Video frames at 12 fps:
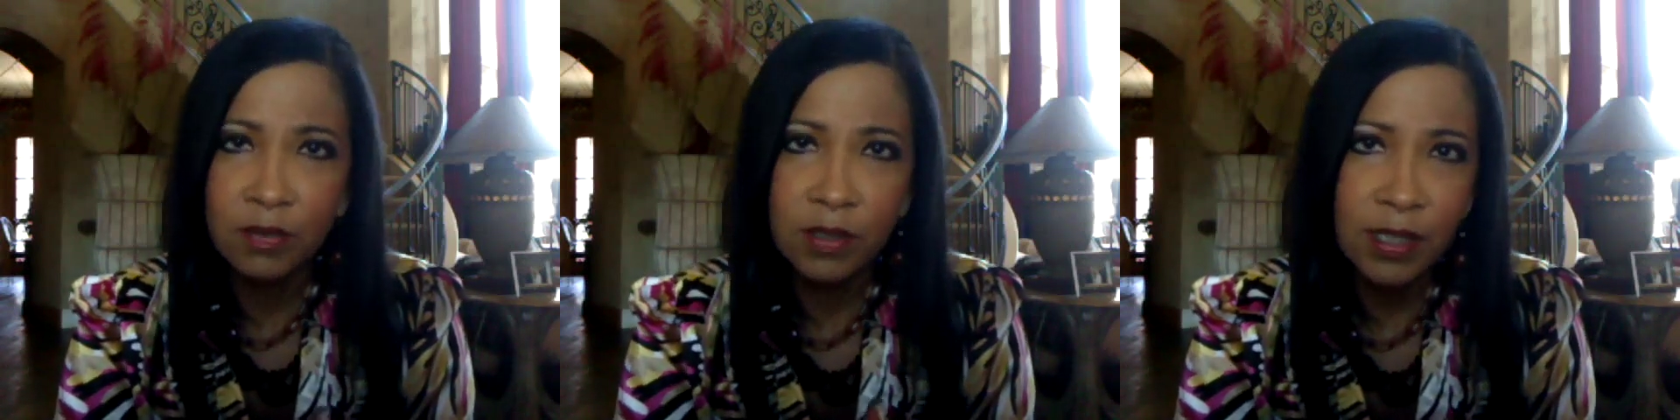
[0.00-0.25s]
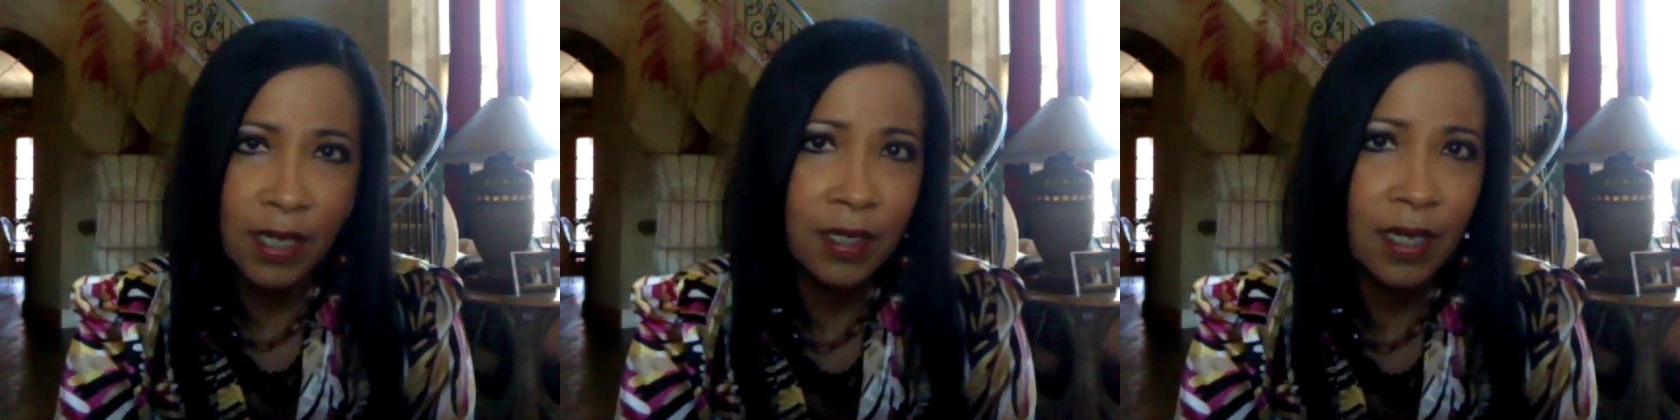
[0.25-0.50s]

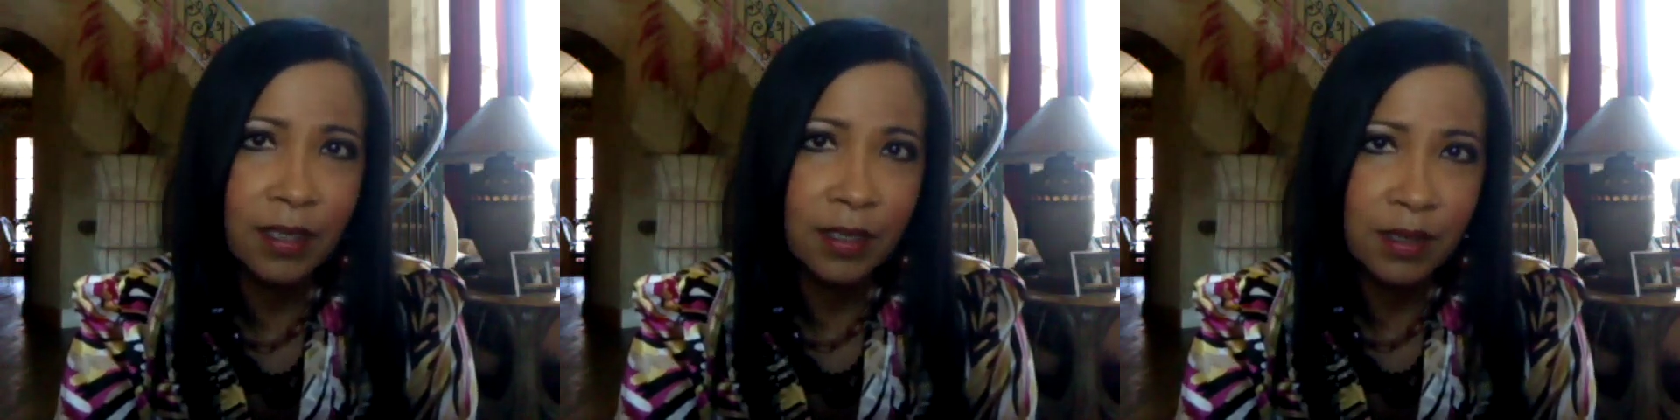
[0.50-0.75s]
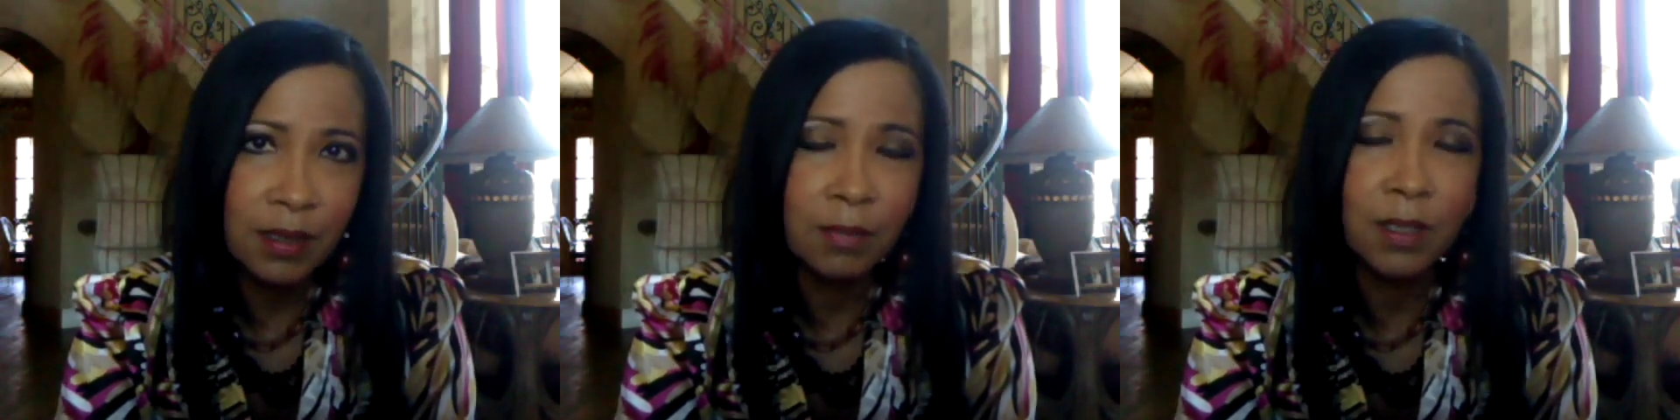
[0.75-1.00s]
forsake not the
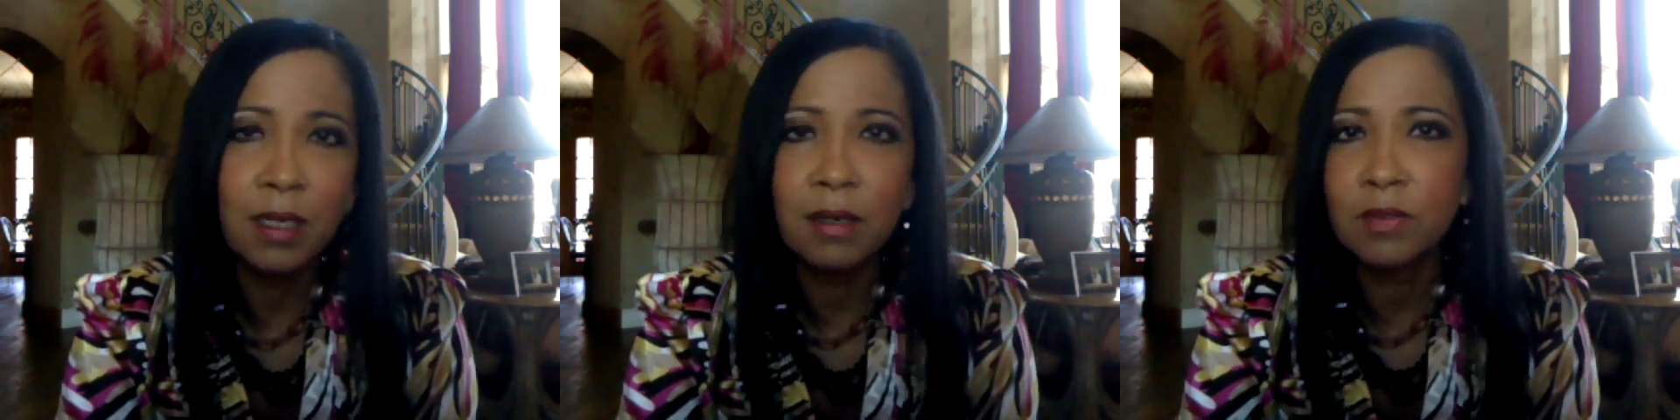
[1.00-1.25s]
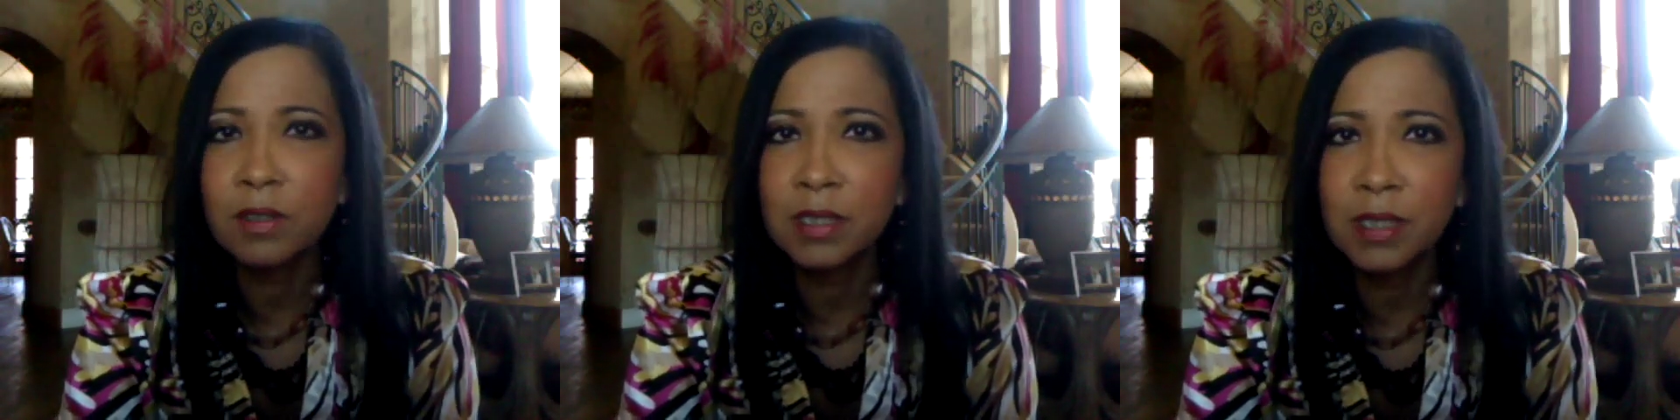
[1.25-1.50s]
assembling
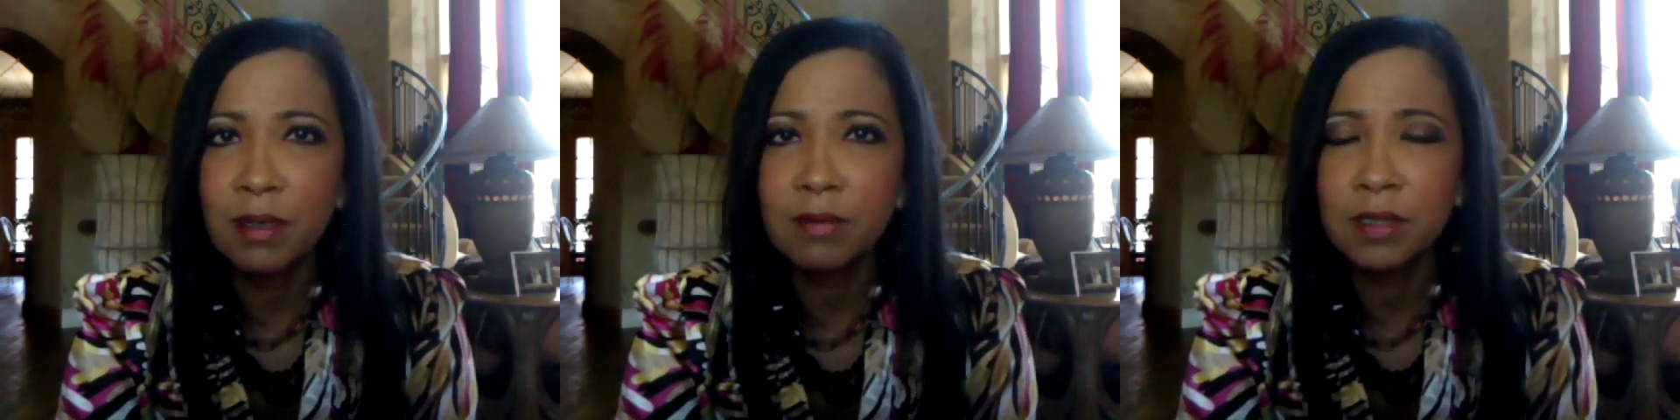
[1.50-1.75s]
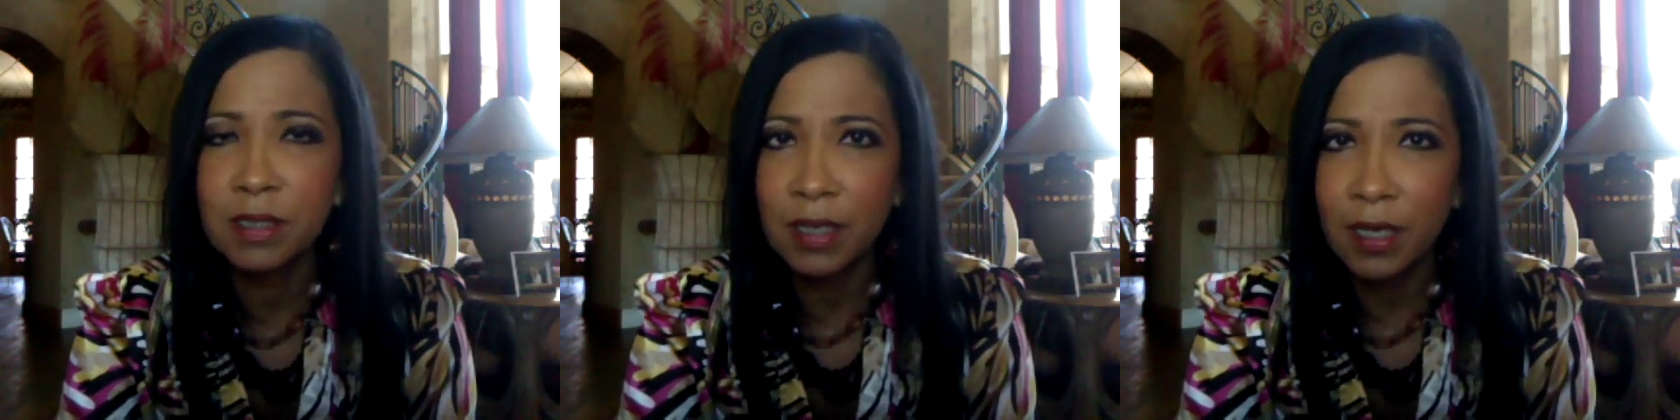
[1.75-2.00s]
of yourselves
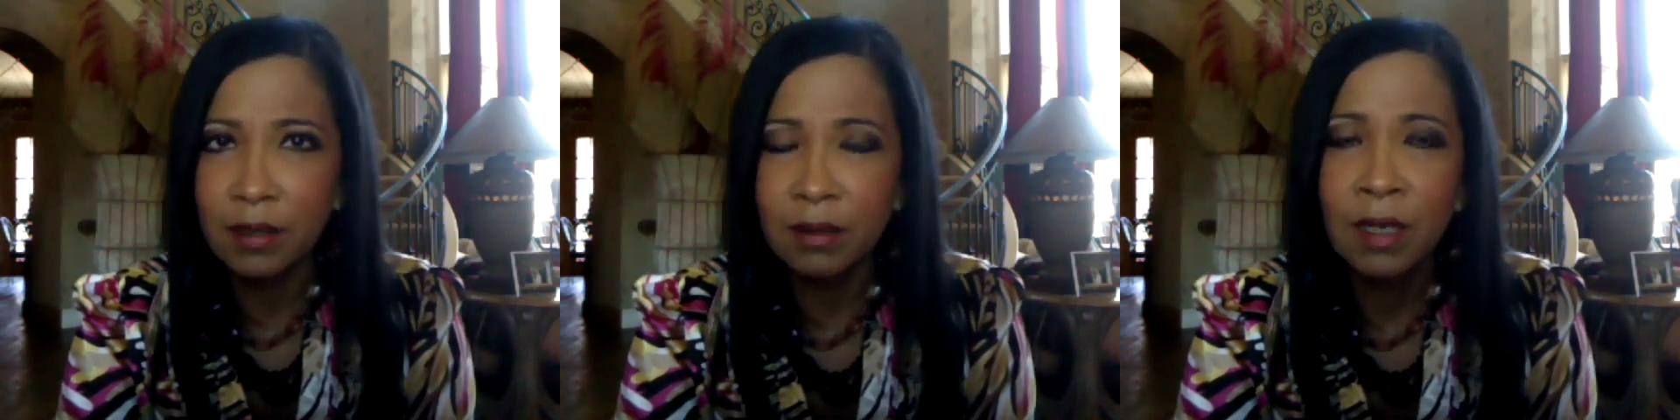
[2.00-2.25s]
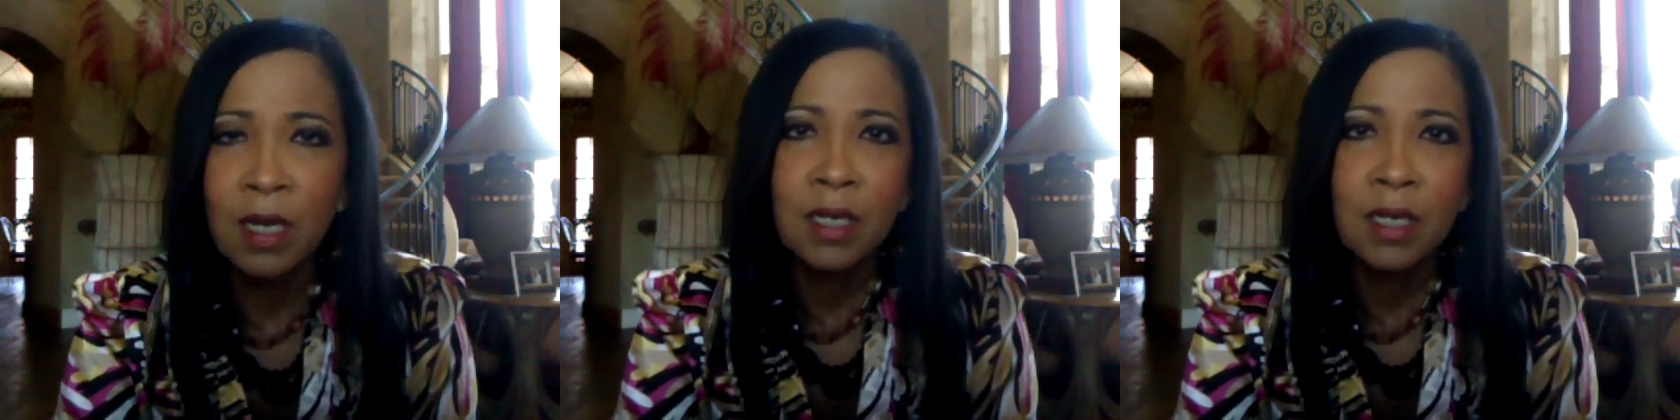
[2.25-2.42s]
together.